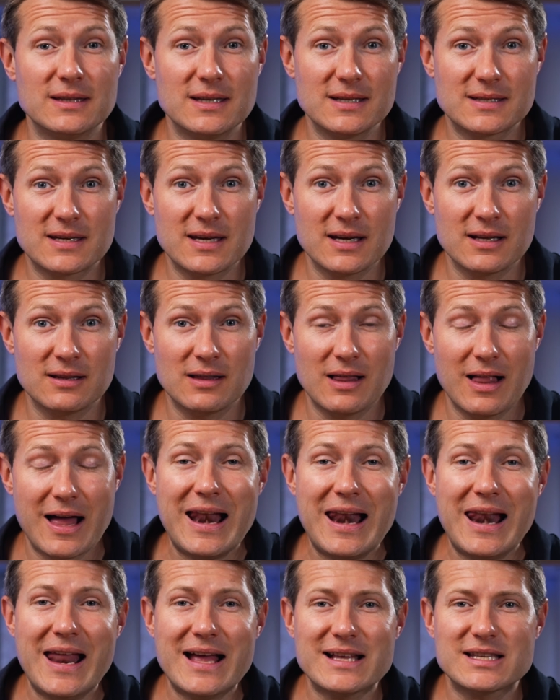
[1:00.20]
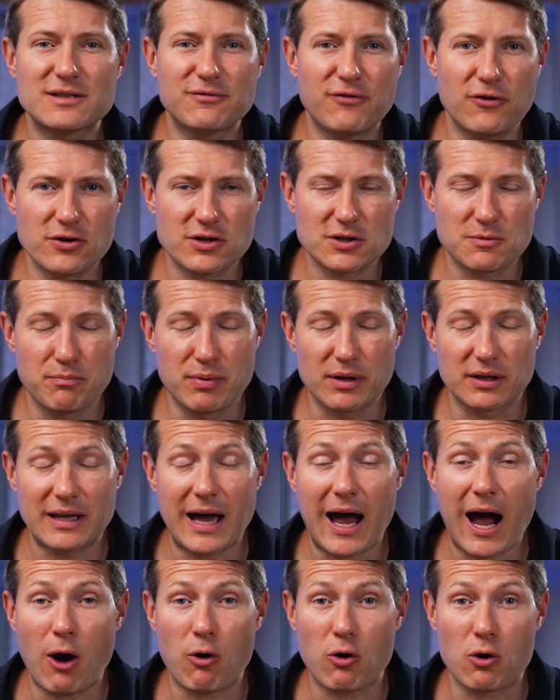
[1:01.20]
this skill, let's first build
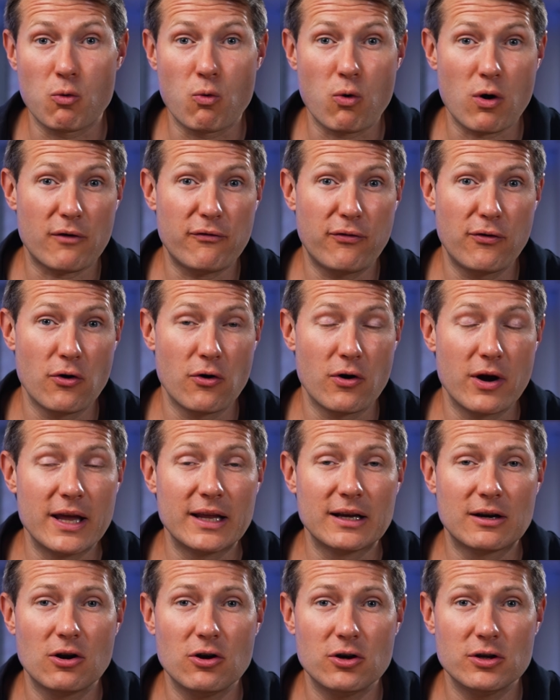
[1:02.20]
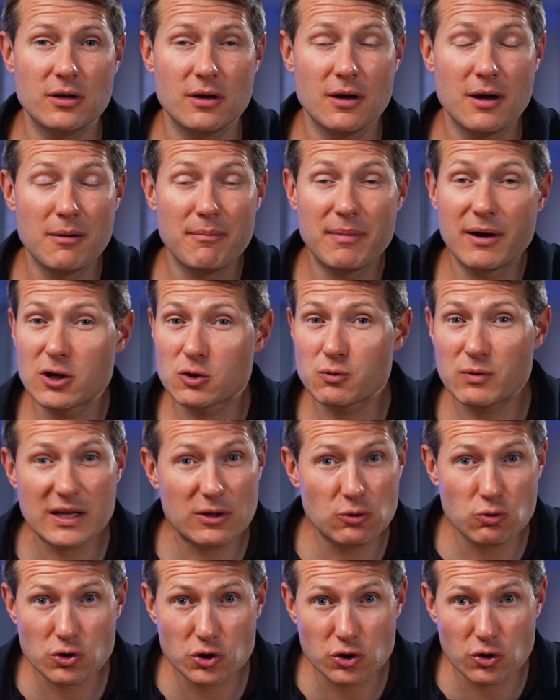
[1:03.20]
our workflow in Claude, because we need
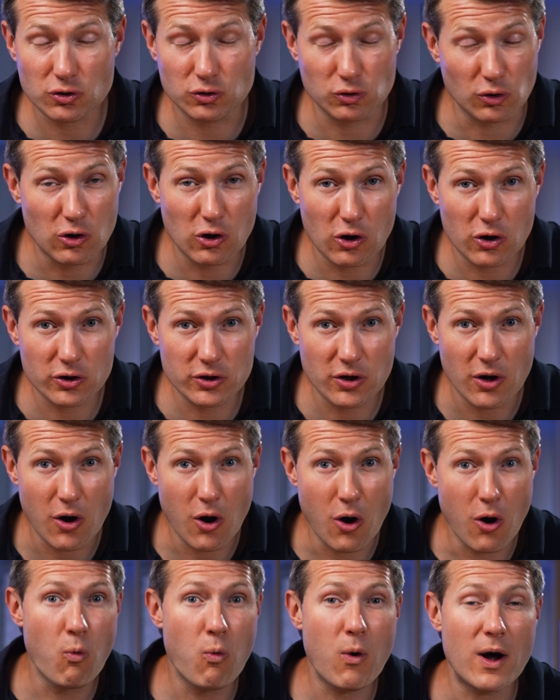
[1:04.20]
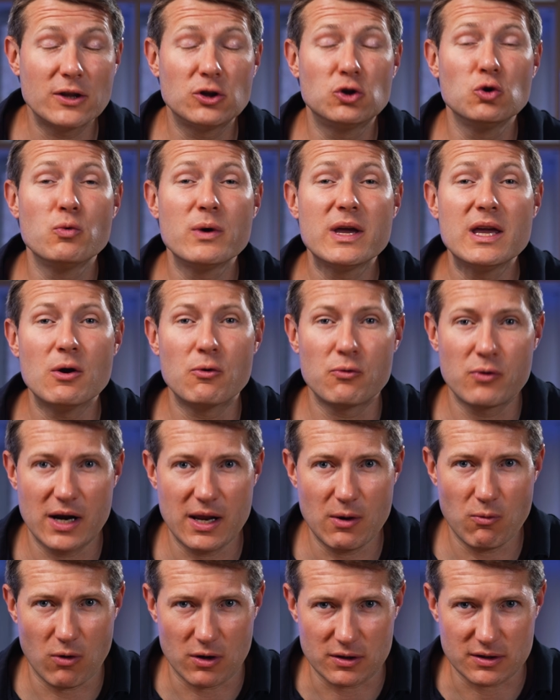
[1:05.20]
to show to Claude what do we really
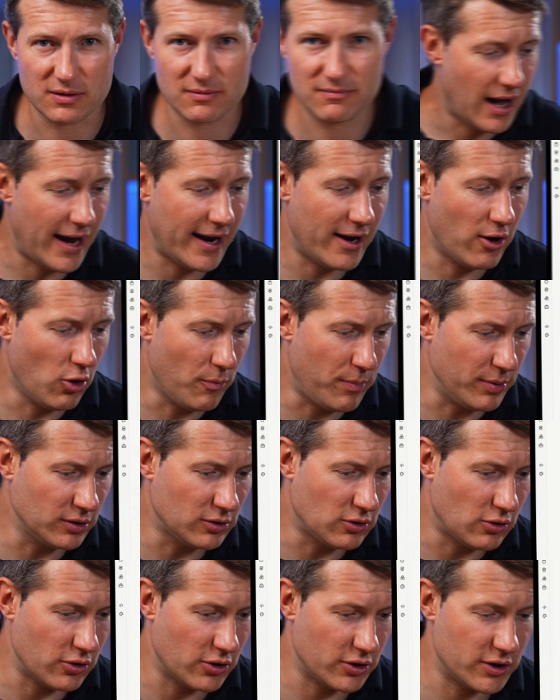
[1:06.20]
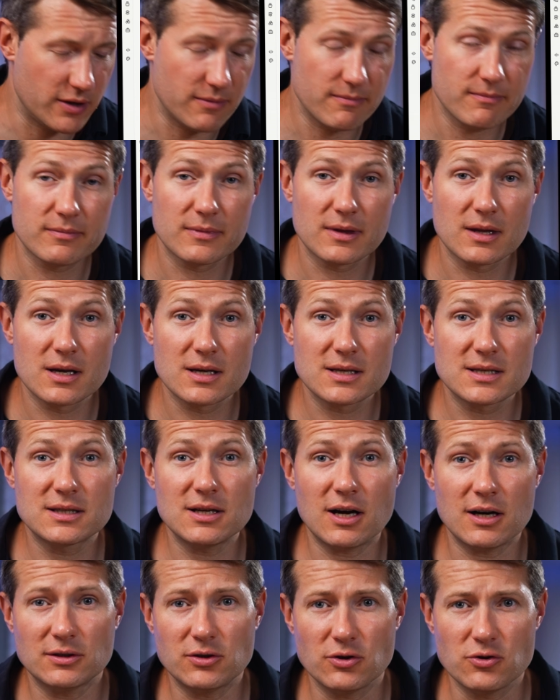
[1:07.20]
want. I open Claude,
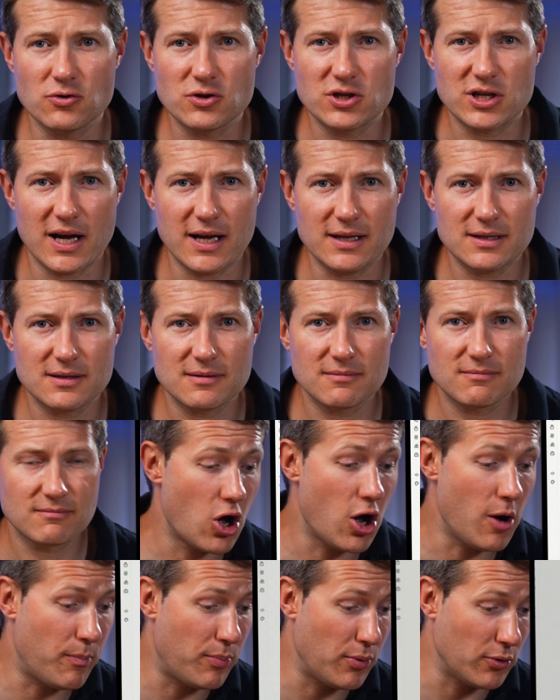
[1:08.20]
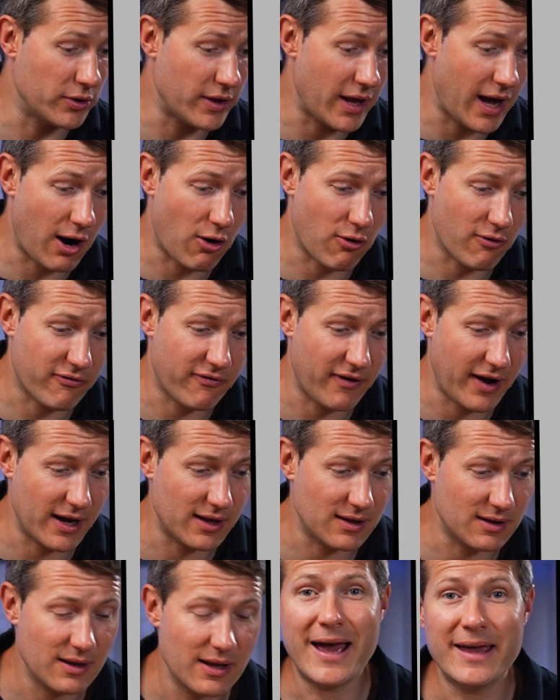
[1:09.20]
start a new chat, upload our
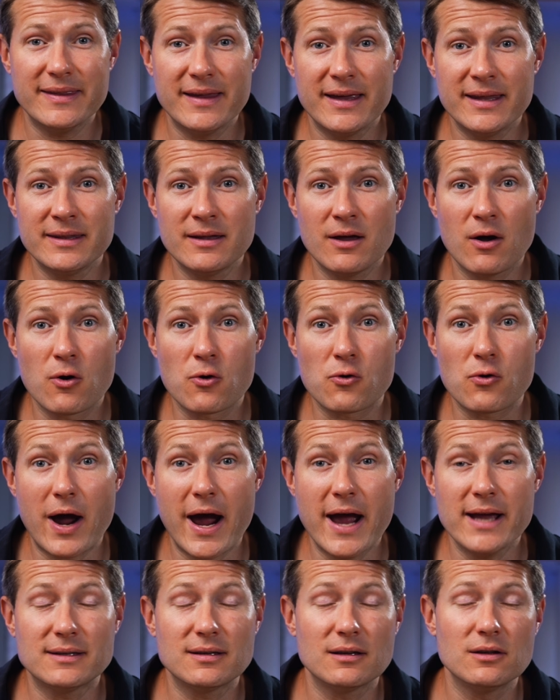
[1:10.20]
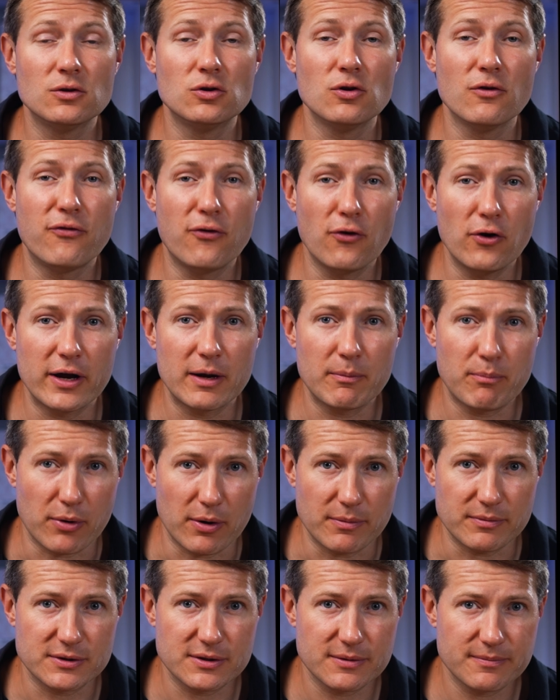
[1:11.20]
file, and then write the following
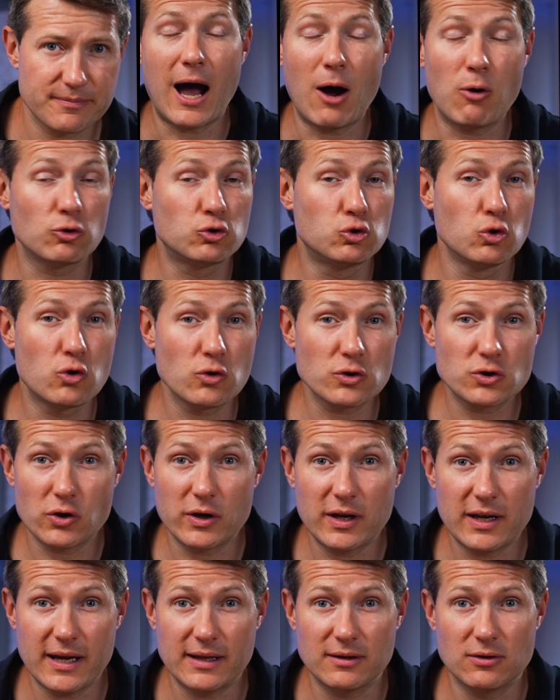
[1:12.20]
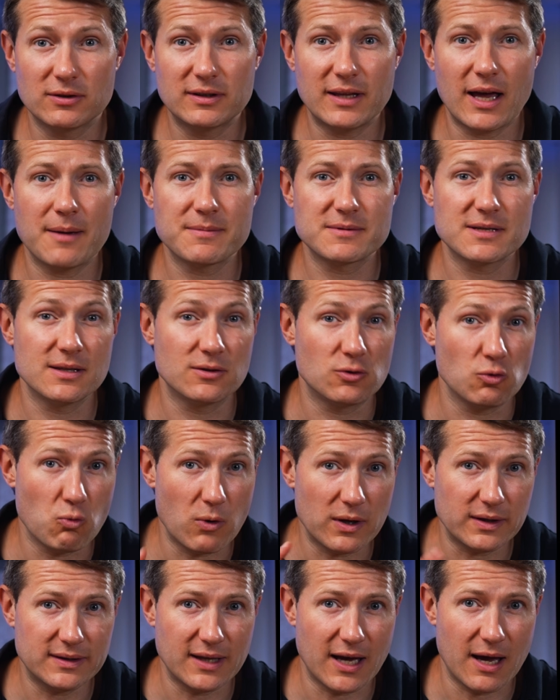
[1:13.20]
prompt. I want to consolidate the tabs into
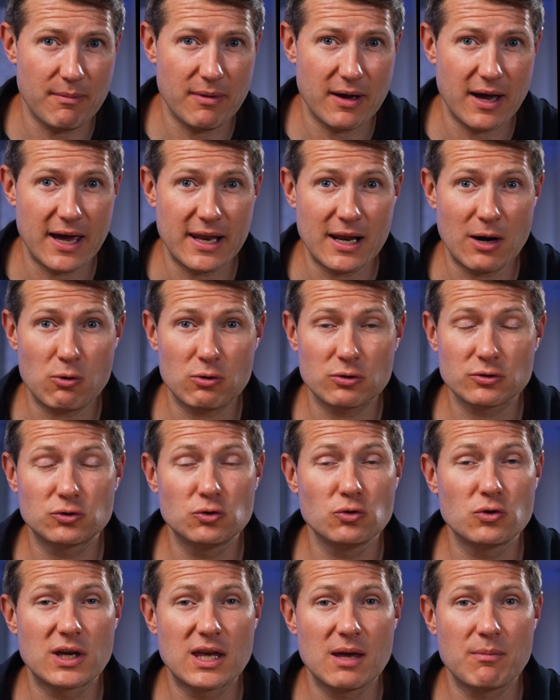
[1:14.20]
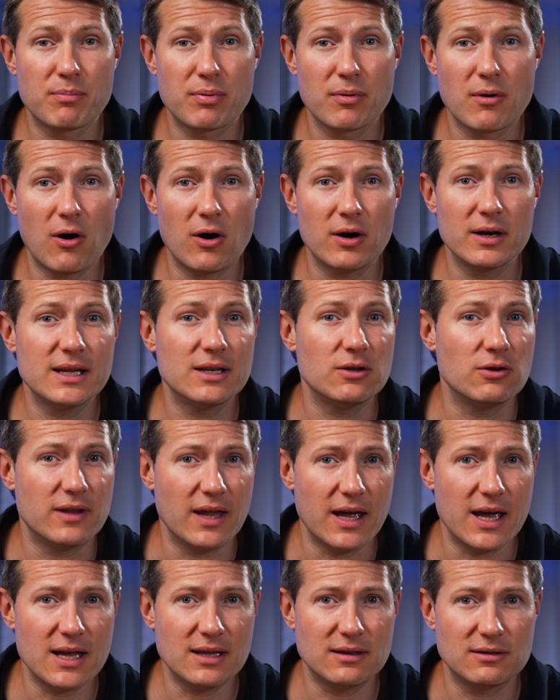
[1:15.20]
one tab, and I want to keep only the
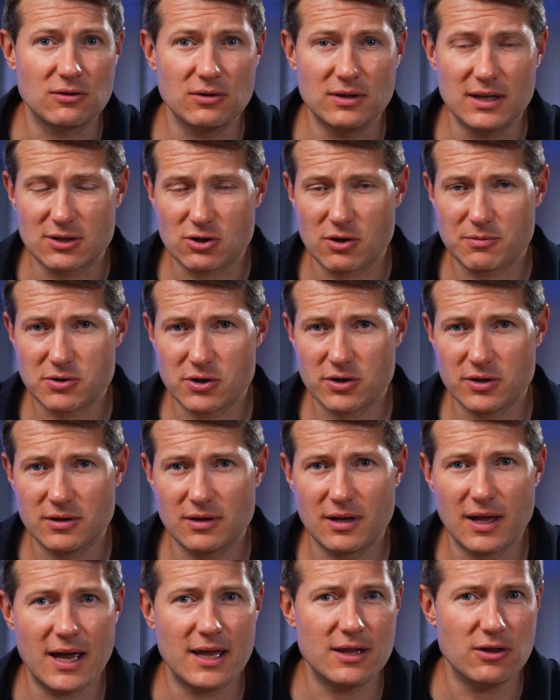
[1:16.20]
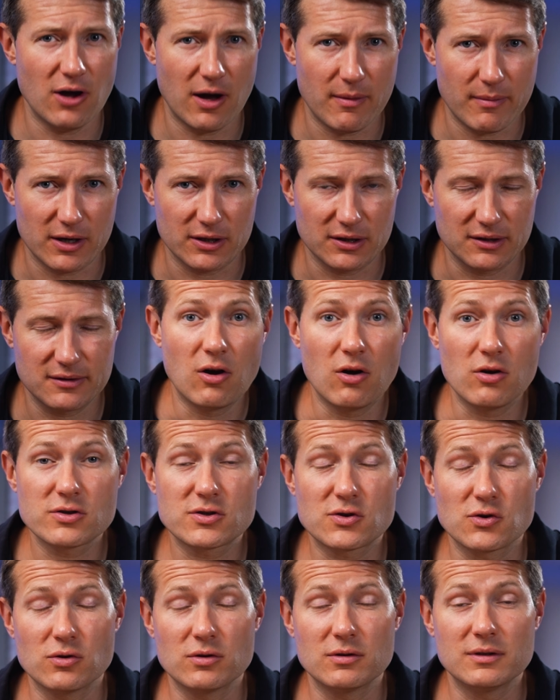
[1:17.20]
date, the description, and the amount.
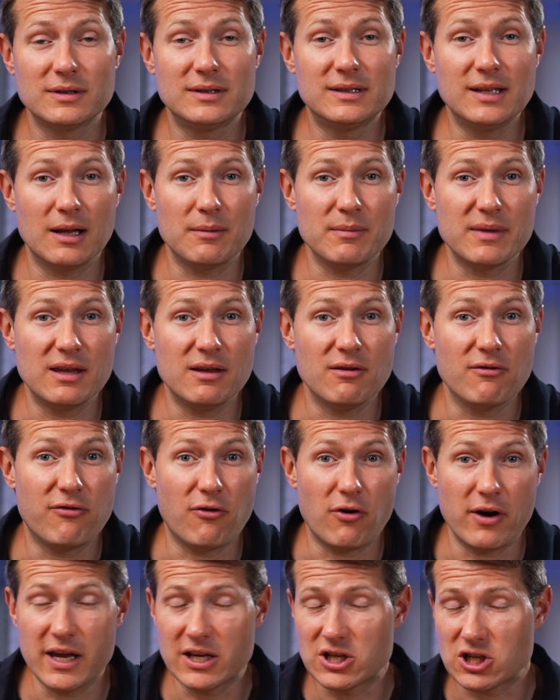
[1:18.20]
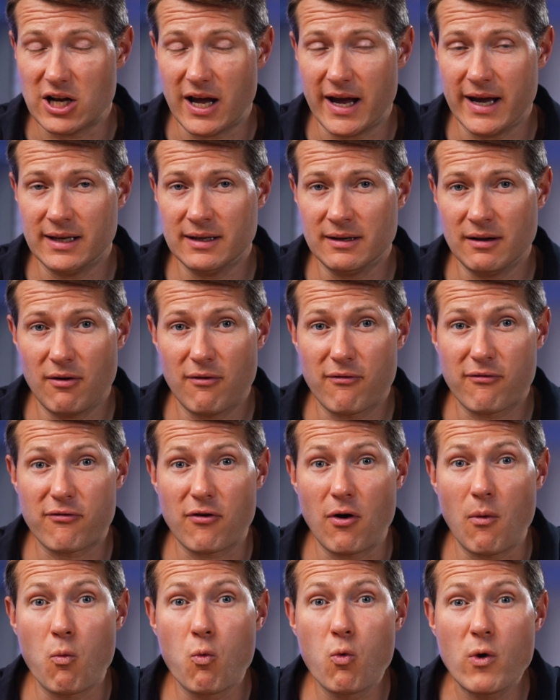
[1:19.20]
Also, tell me for each line
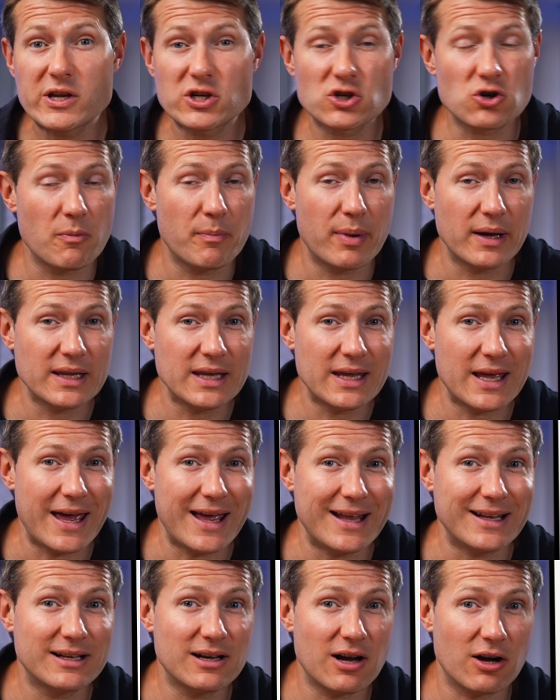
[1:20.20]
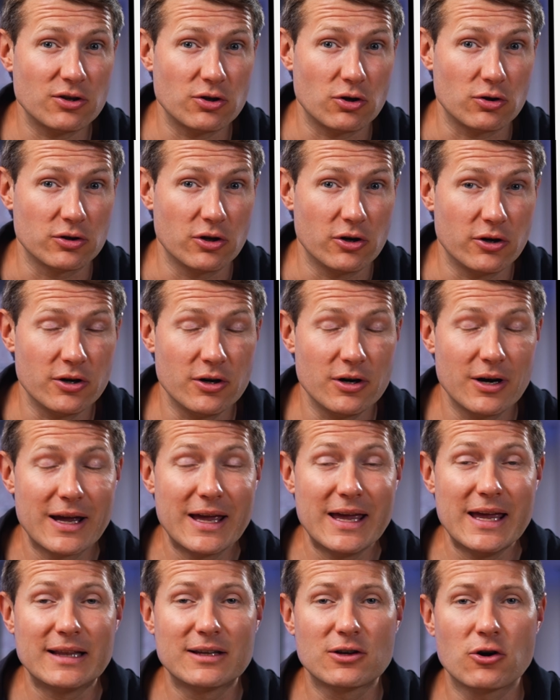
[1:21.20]
from which company and cardholder
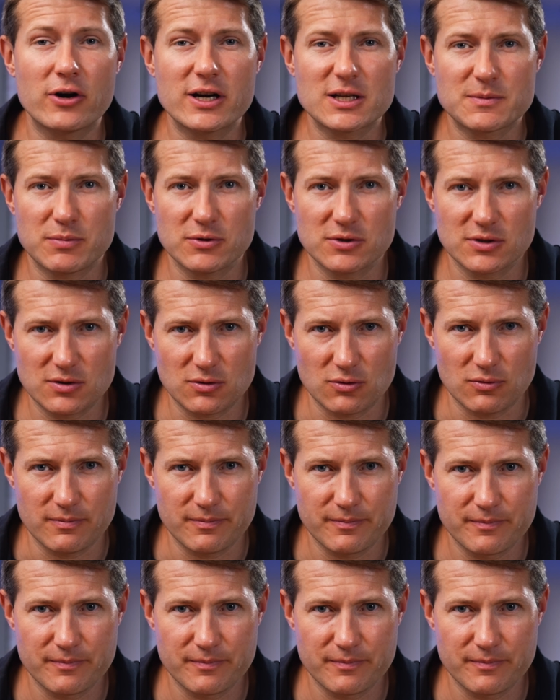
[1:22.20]
it corresponds to.